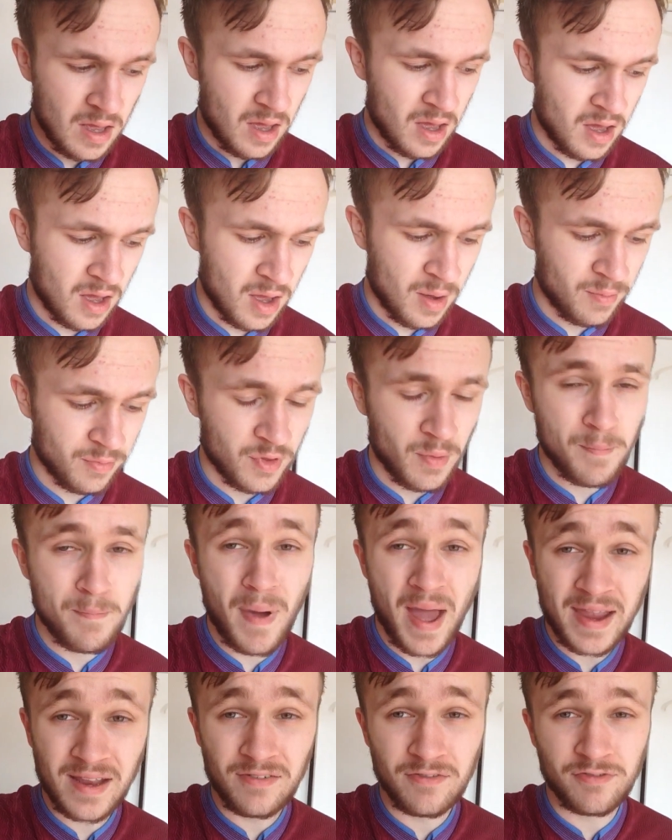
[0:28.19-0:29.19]
The
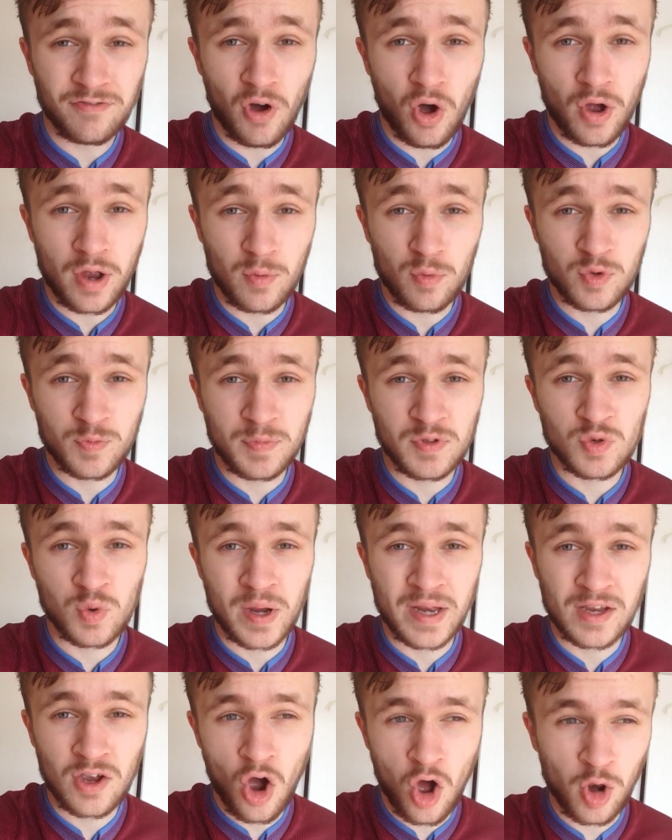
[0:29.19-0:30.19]
main fight was
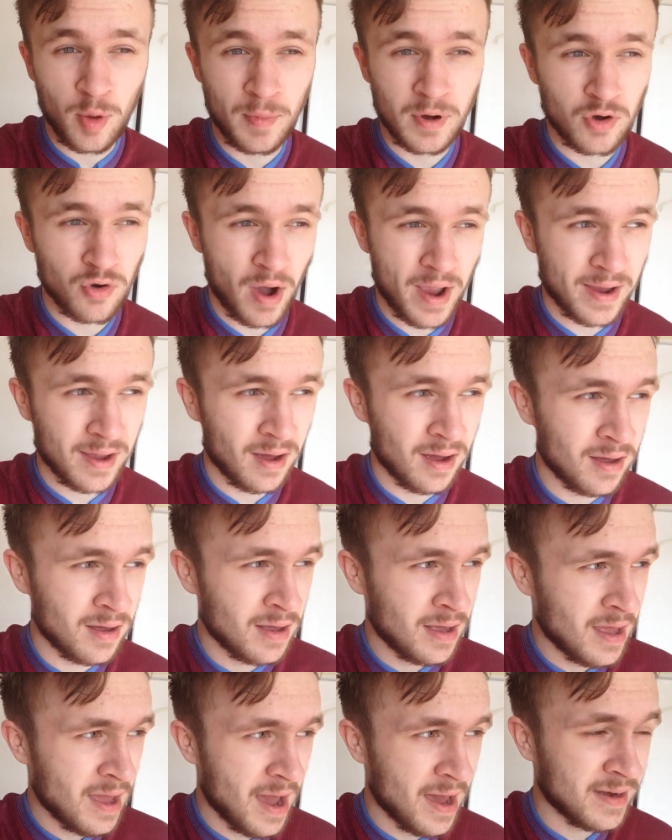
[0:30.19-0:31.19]
between Conor McGregor
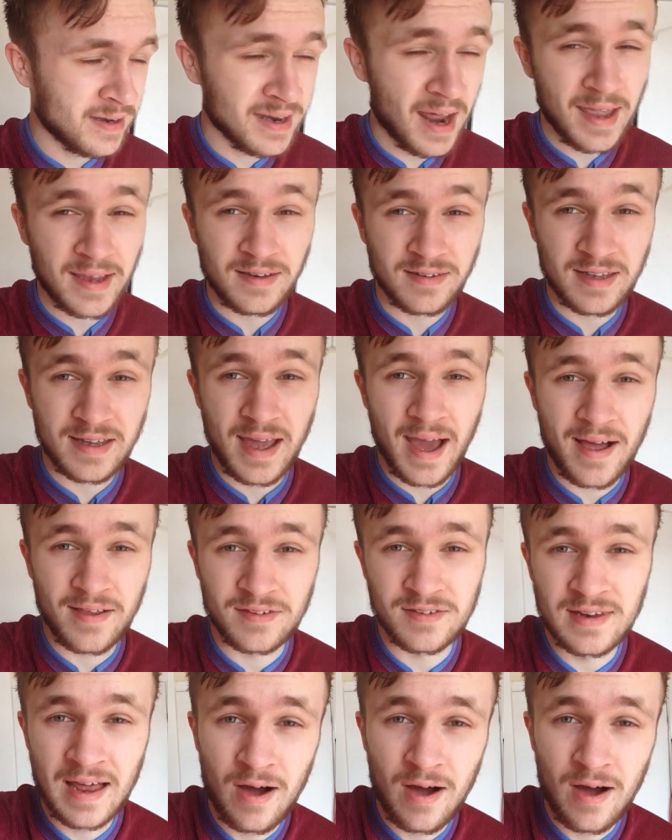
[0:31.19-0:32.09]
and Nate Diaz.